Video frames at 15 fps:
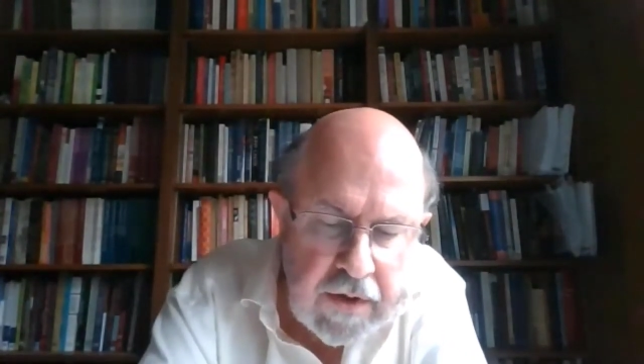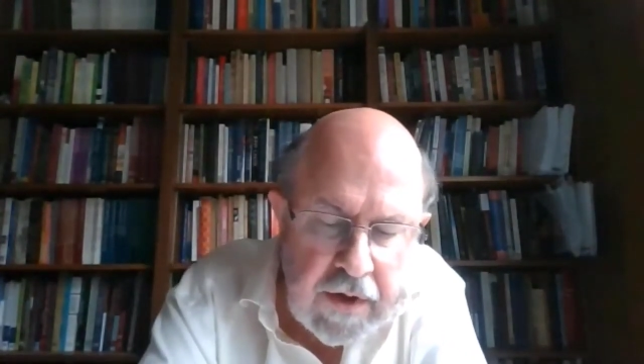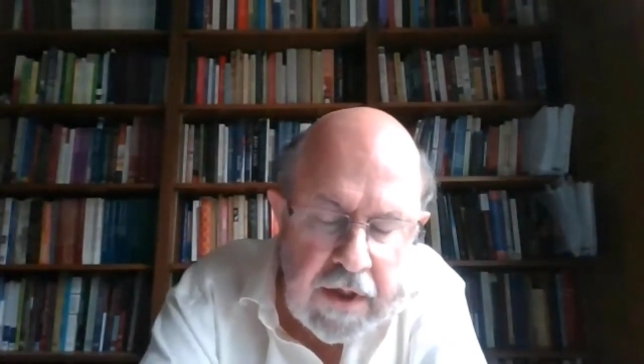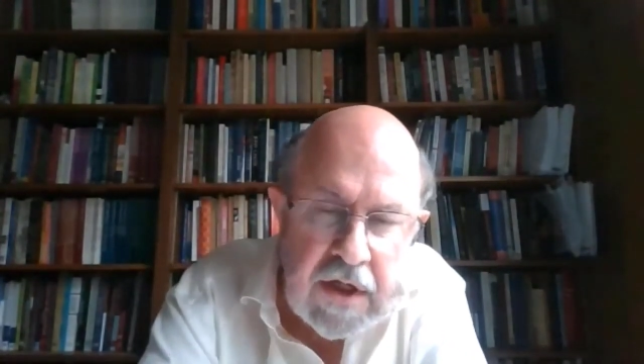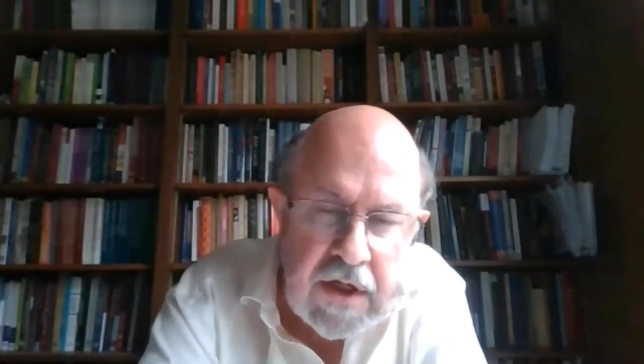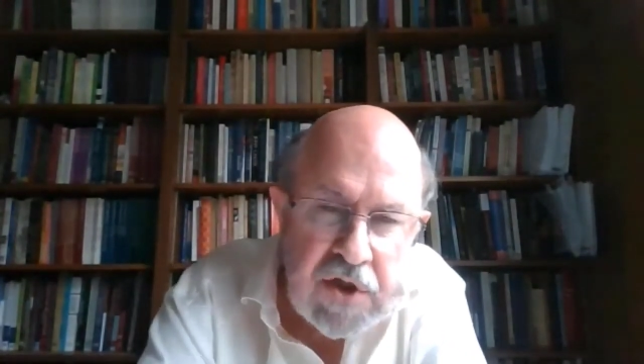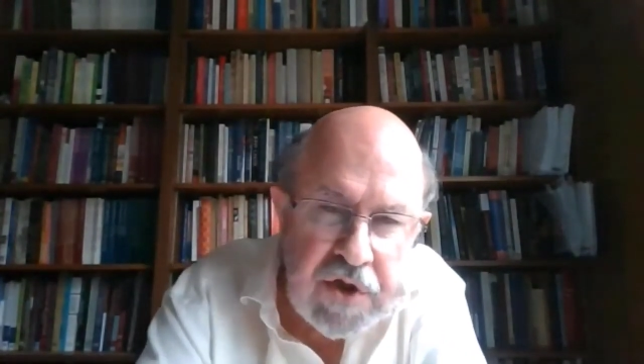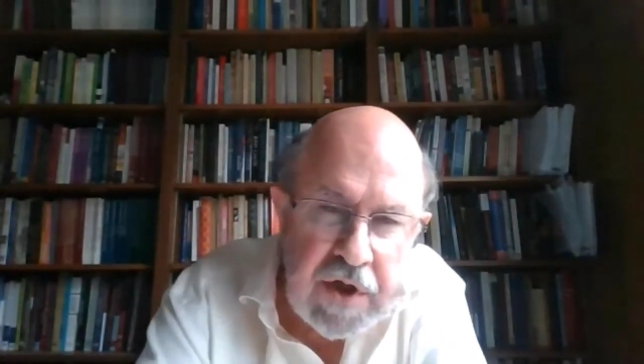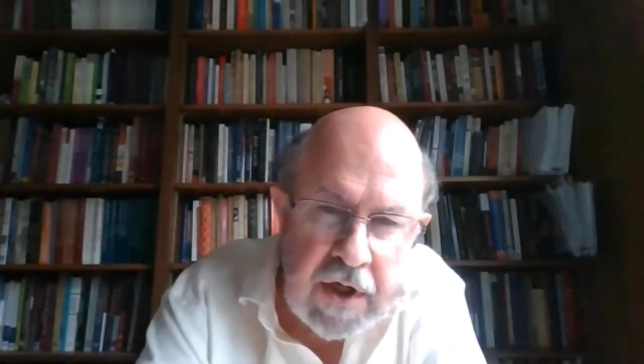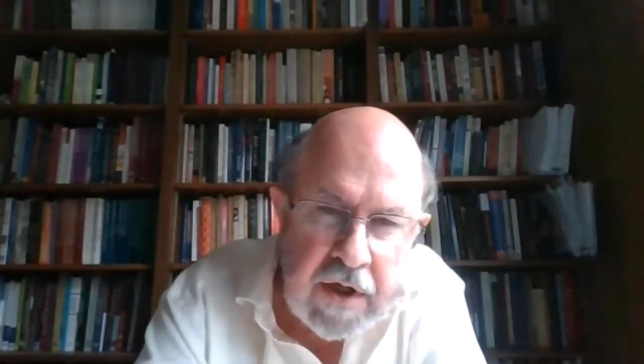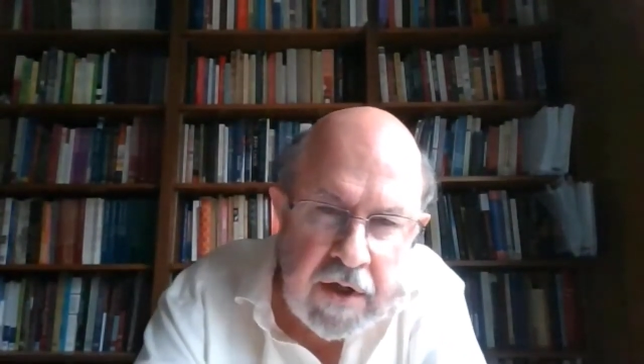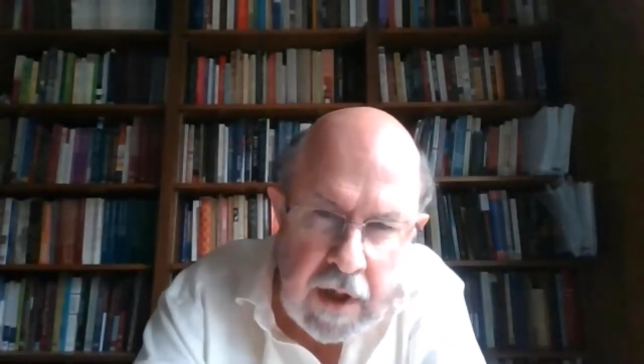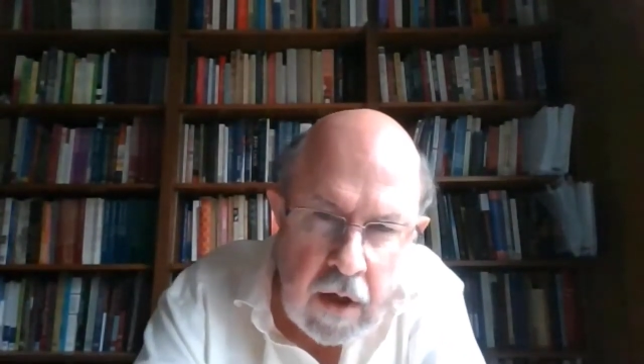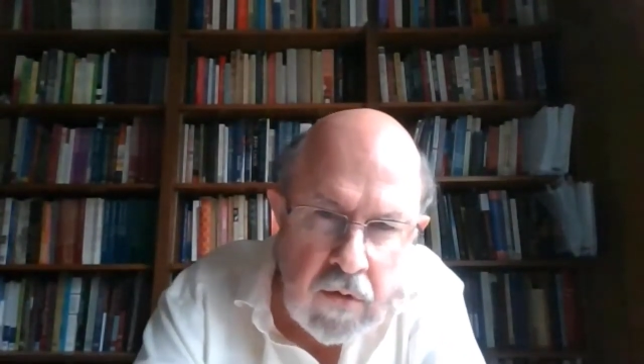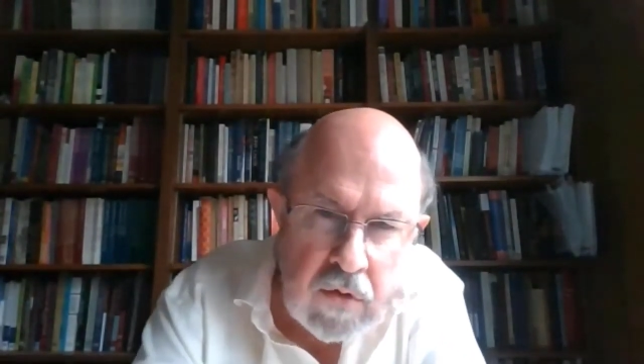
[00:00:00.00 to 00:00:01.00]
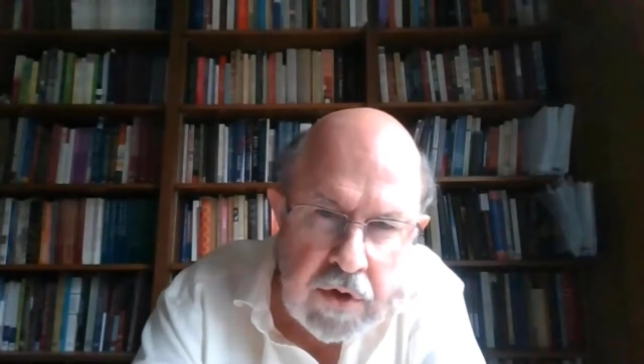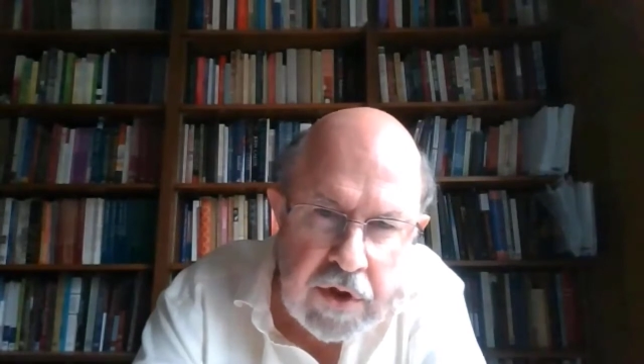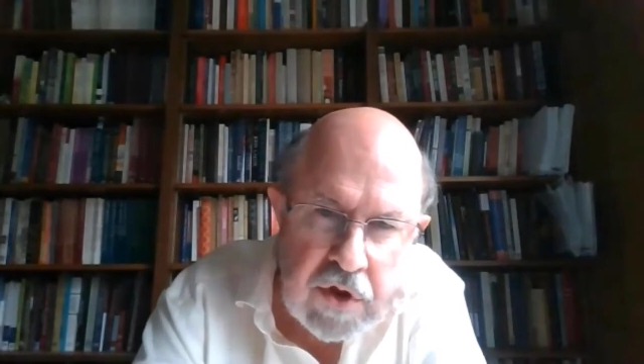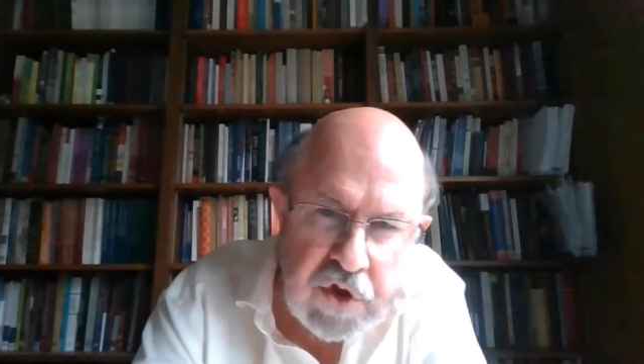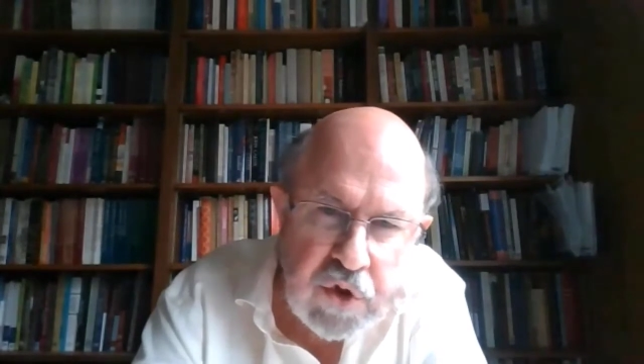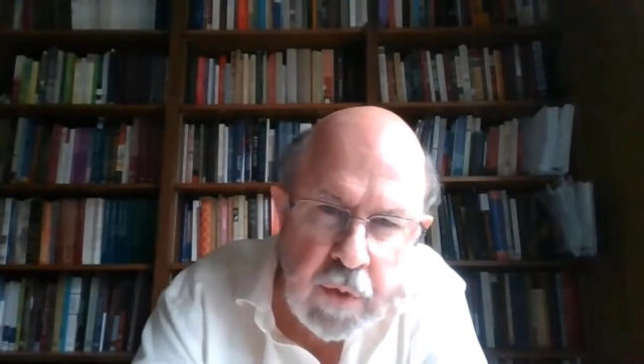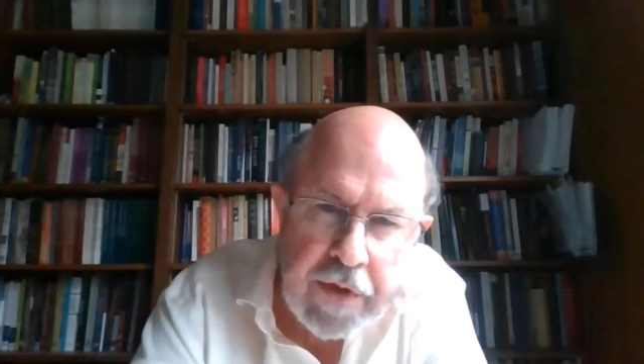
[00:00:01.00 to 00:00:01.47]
these encounters